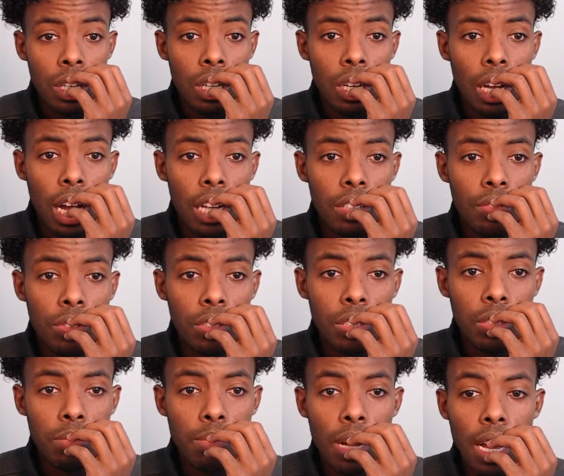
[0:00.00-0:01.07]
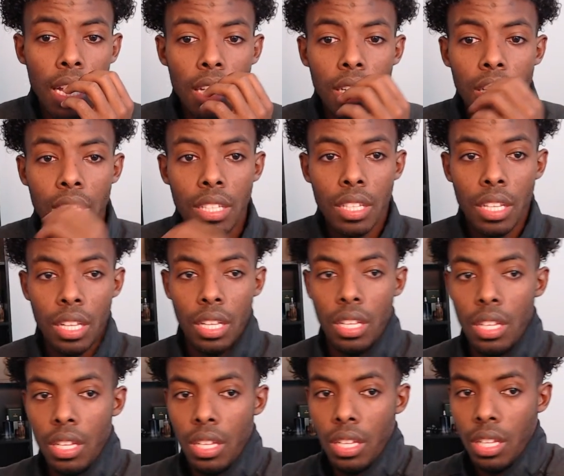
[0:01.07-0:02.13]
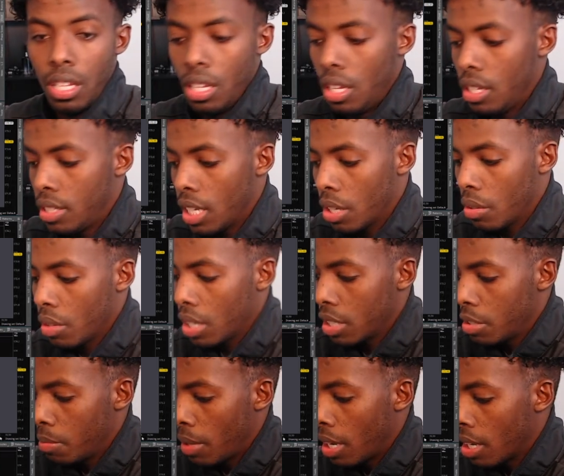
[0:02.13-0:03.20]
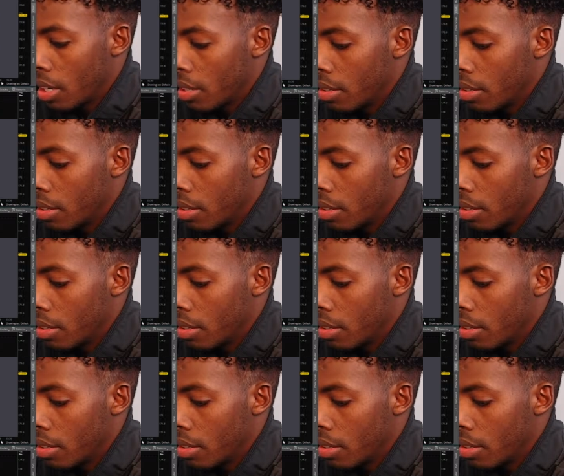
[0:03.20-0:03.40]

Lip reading: As for SPY, let's take a look at SPY here.